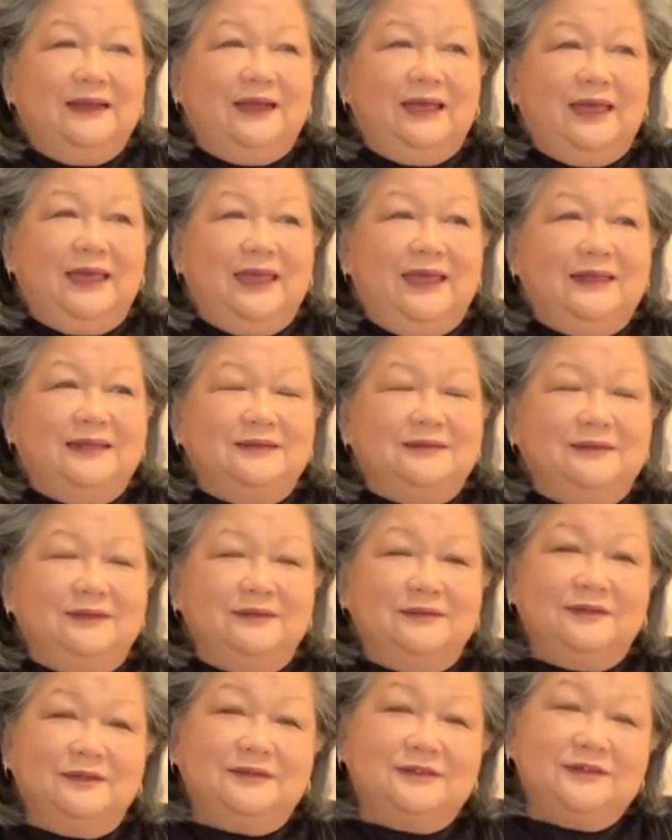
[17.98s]
And
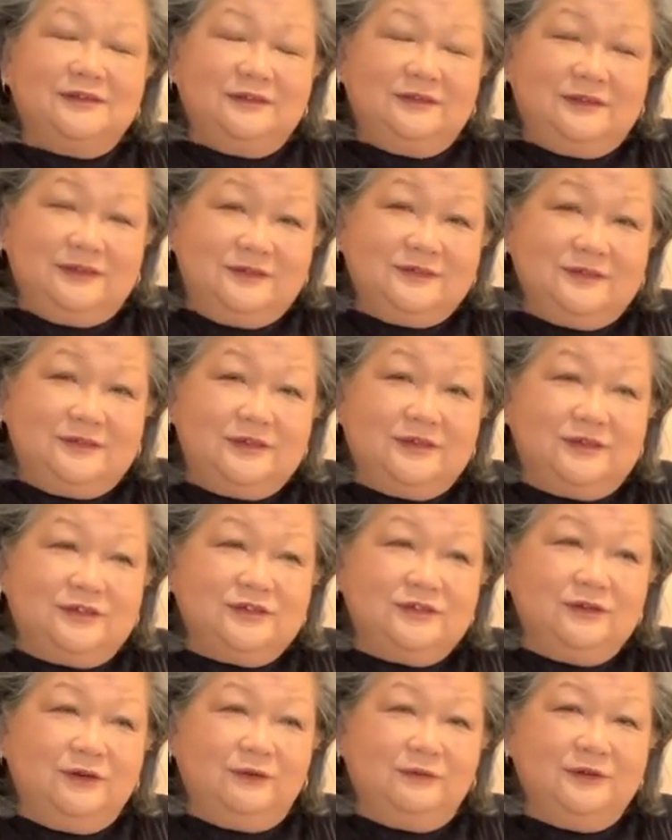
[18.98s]
this dish
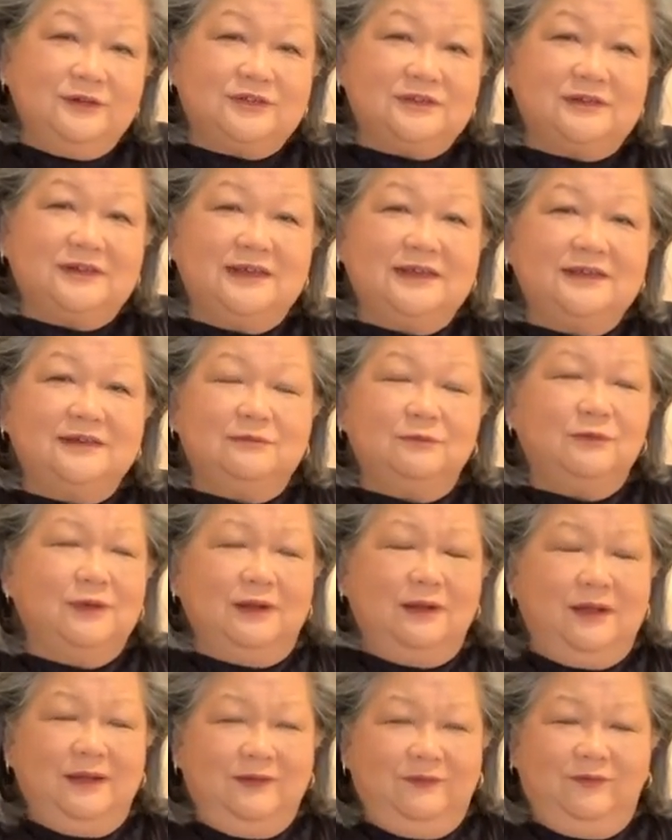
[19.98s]

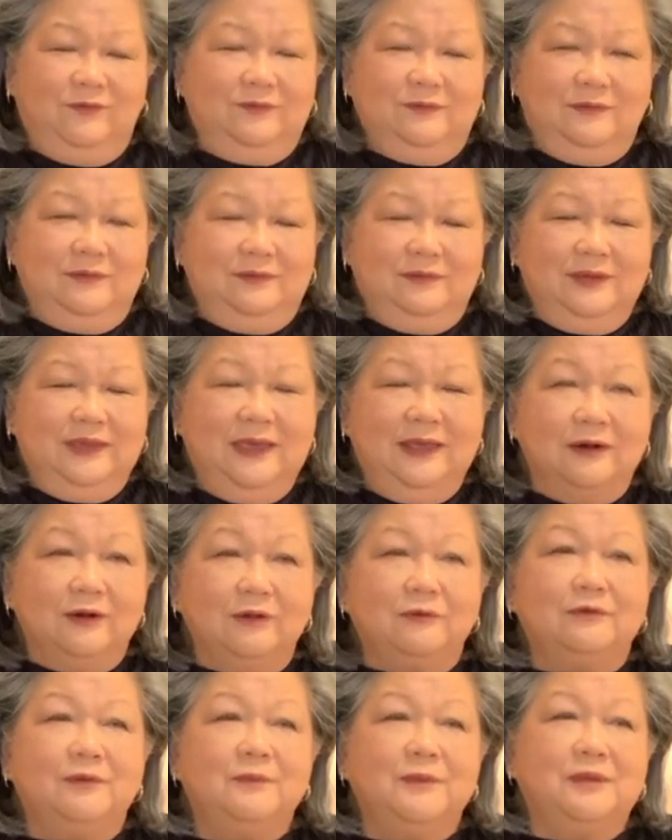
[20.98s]
I
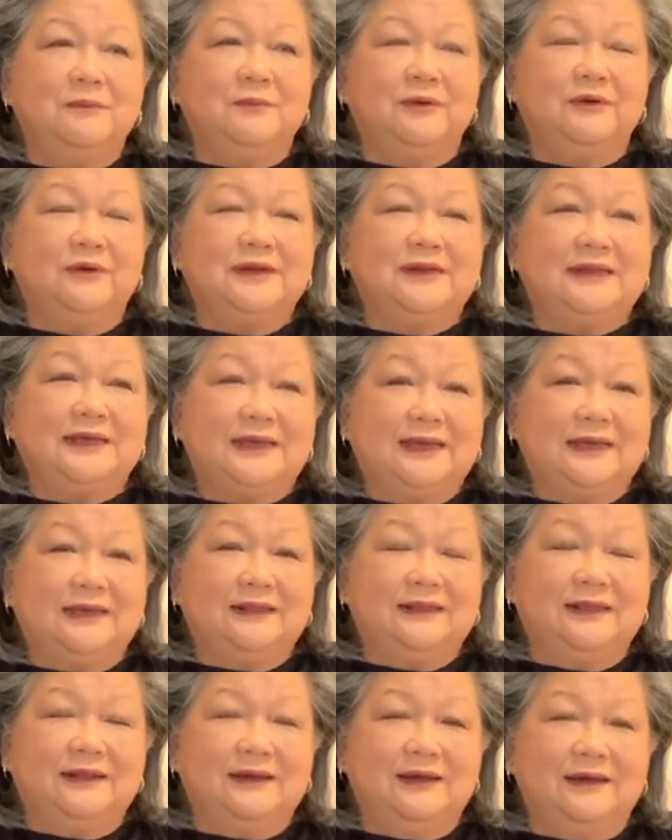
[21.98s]
cannot remember a day
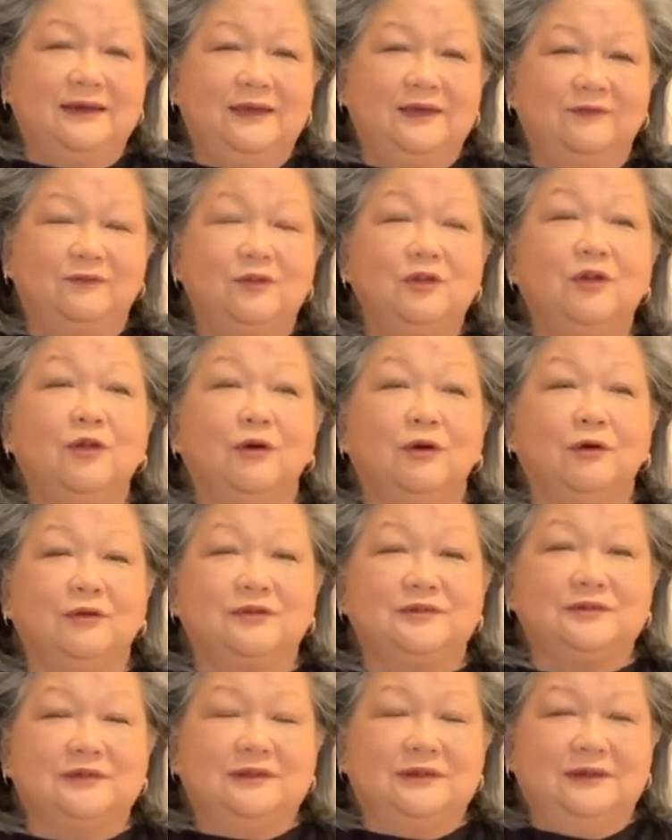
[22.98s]
that I have
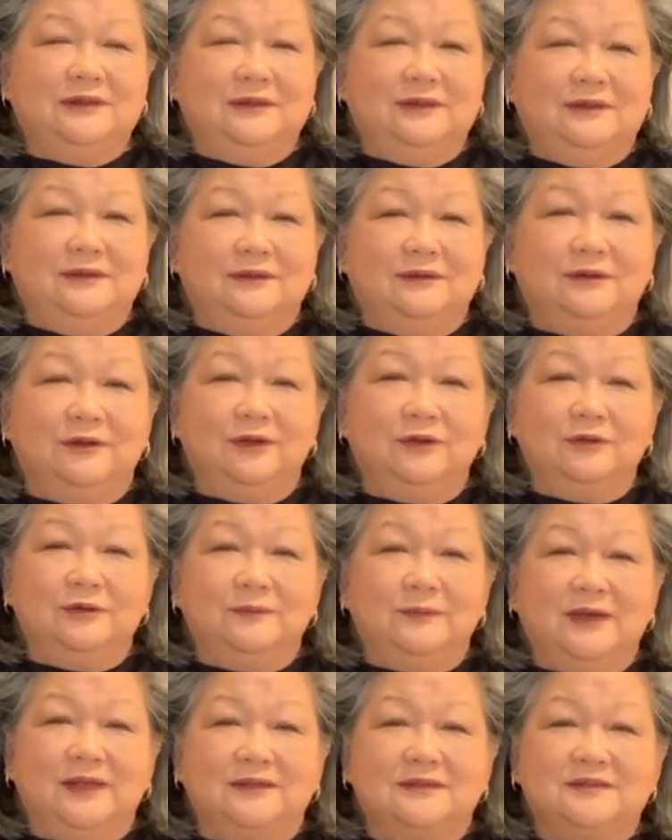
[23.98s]
not known
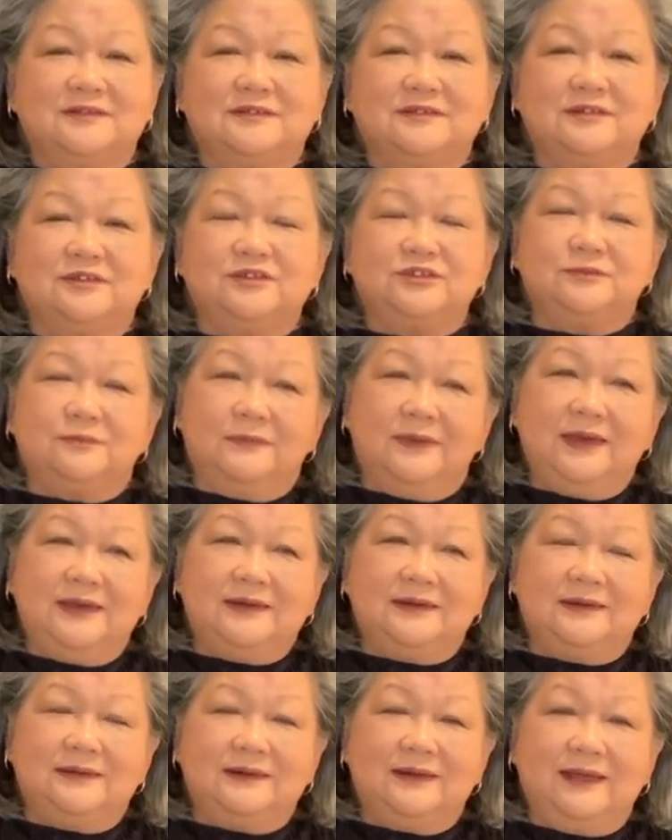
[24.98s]
about this dish, made
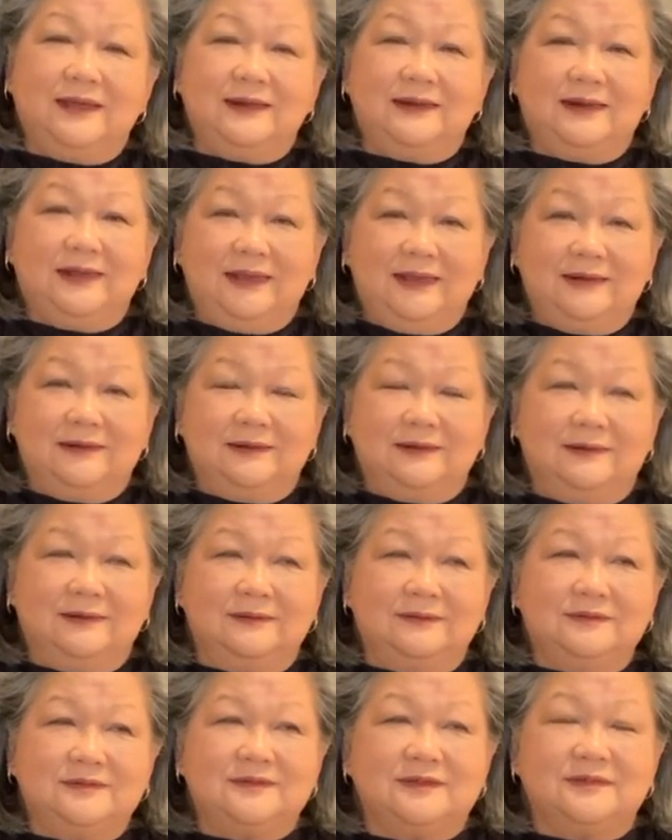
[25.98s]
it and eaten it
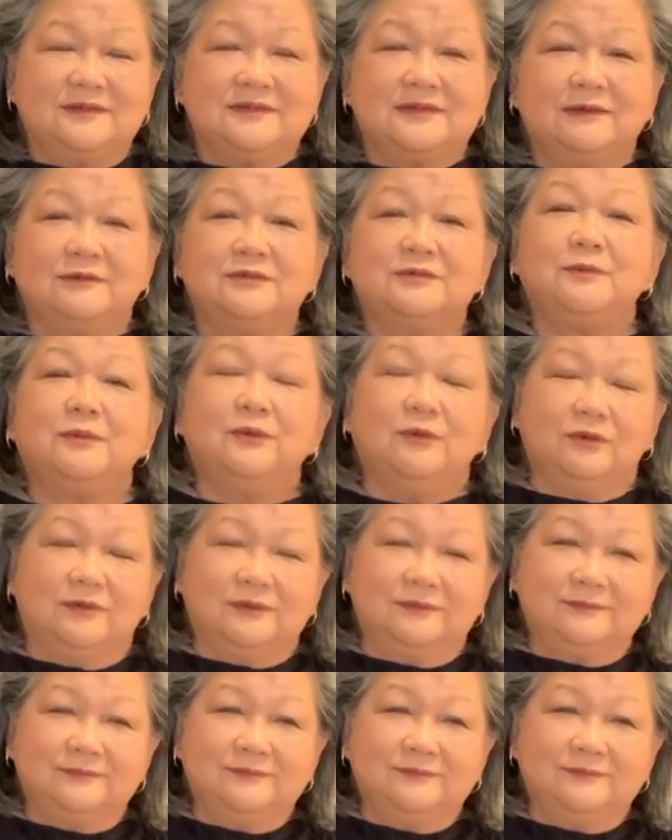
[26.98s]
since I was born.